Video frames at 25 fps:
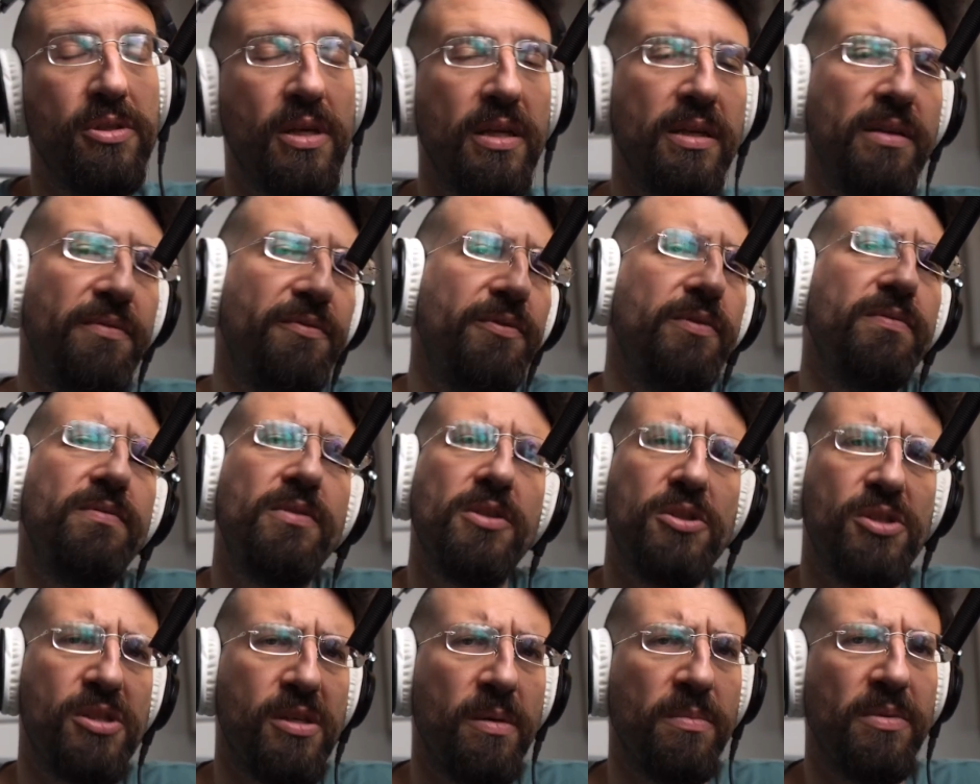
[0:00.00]
And if
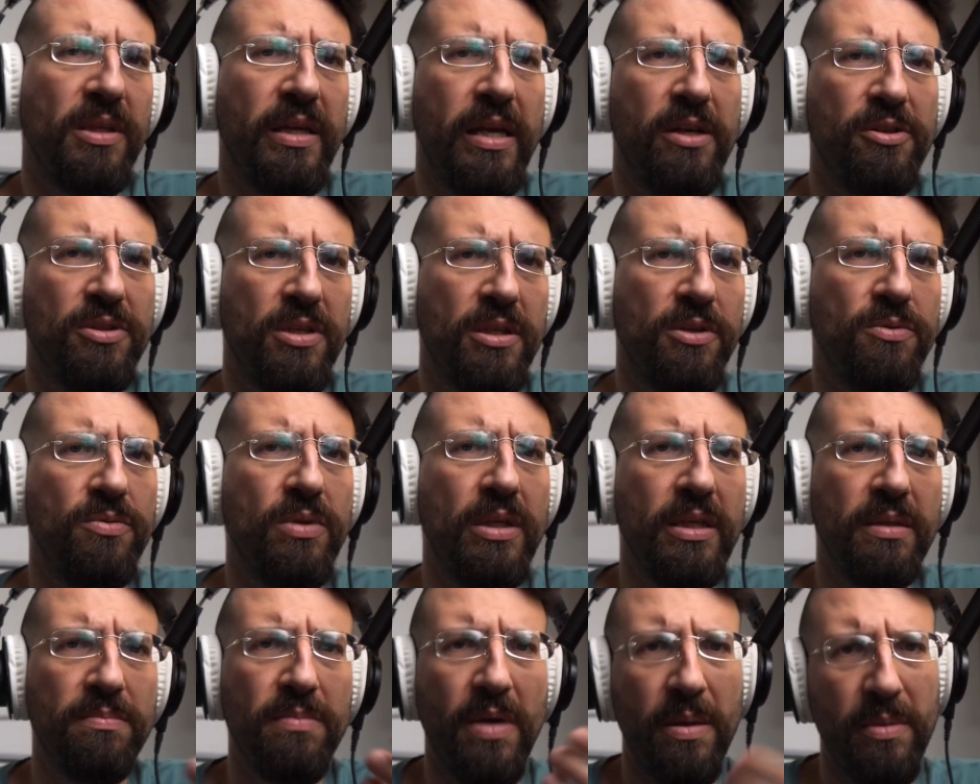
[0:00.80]
there's something else that you
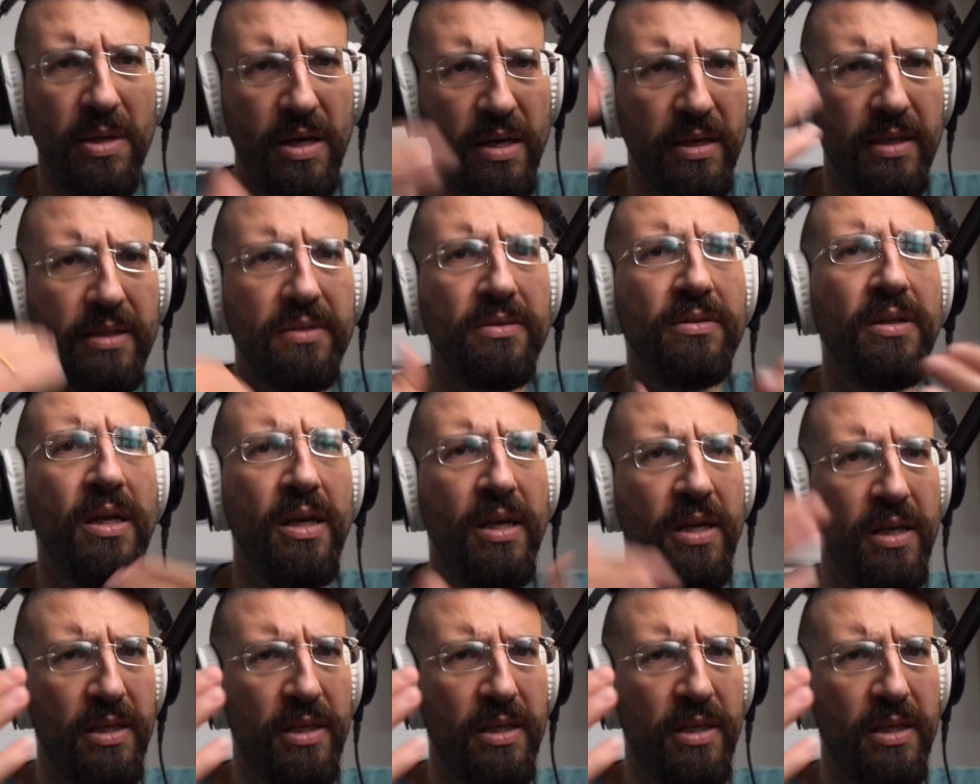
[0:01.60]
need, maybe I can